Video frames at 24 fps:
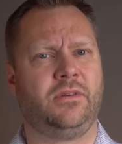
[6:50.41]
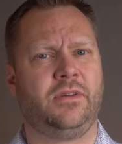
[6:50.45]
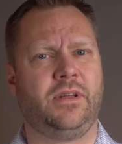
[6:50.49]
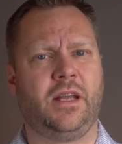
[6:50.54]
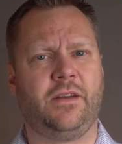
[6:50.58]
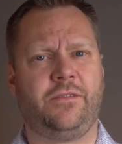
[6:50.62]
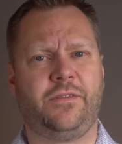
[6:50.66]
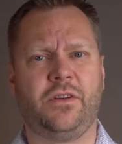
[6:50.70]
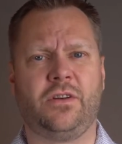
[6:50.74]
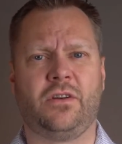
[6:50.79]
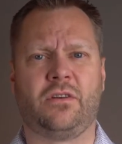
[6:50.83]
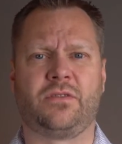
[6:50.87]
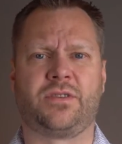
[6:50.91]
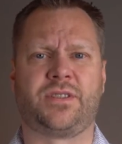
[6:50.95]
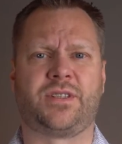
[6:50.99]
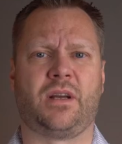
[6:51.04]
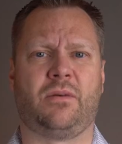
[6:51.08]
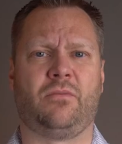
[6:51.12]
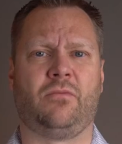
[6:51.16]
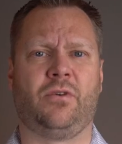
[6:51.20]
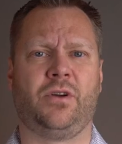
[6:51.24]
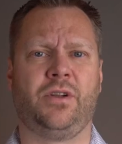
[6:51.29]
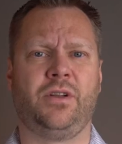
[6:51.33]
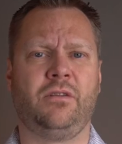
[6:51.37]
If you know
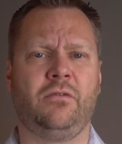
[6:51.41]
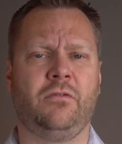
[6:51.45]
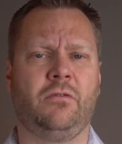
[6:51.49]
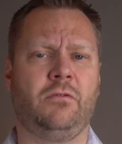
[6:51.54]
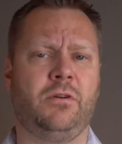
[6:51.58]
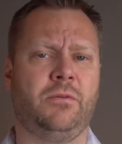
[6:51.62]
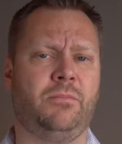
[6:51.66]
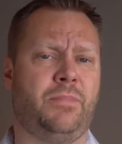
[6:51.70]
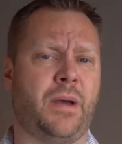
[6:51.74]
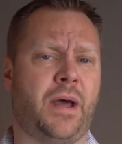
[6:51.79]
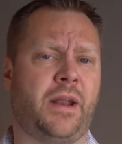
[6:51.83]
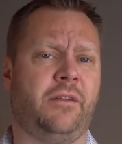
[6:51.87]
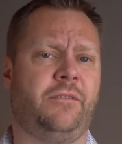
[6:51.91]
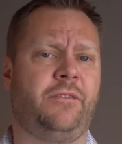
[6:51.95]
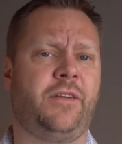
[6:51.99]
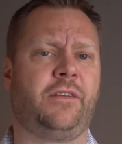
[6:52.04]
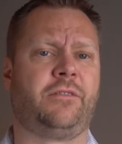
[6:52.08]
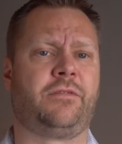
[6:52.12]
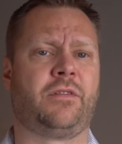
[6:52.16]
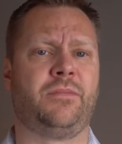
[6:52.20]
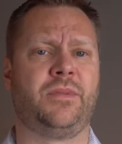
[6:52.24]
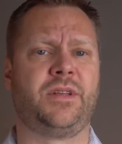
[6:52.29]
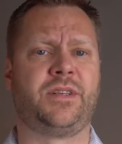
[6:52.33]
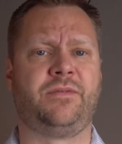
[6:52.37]
someone who would benefit
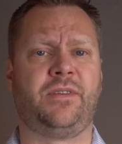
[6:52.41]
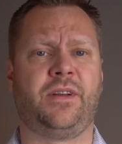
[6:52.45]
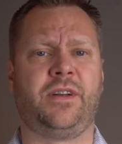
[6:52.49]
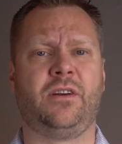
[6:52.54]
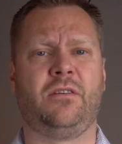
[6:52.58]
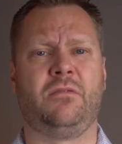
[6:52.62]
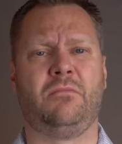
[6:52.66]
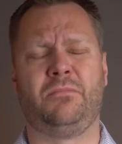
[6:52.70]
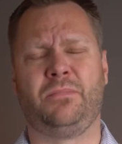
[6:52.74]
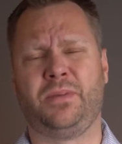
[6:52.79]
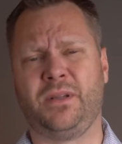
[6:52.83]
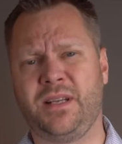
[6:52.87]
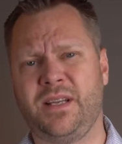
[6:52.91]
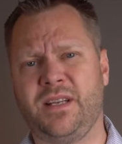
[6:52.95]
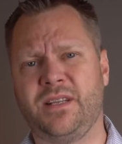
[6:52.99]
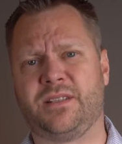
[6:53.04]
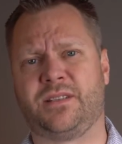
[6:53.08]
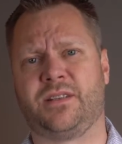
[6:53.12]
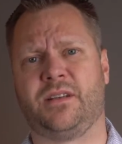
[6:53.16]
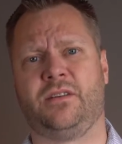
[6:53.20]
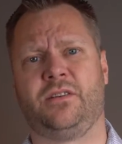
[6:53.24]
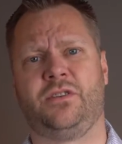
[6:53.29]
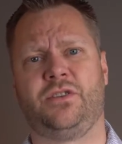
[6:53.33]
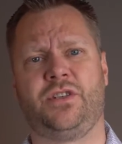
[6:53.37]
from this video,
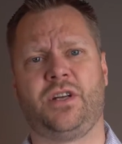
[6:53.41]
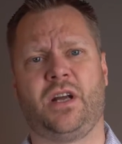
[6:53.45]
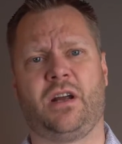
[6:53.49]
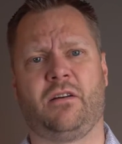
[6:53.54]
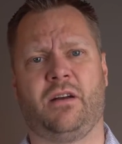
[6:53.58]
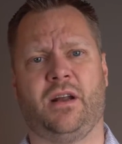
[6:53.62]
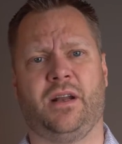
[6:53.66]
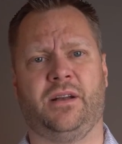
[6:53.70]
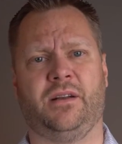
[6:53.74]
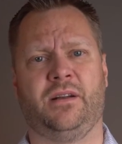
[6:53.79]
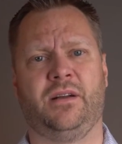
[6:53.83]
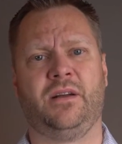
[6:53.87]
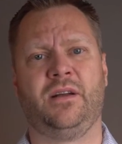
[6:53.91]
please share it.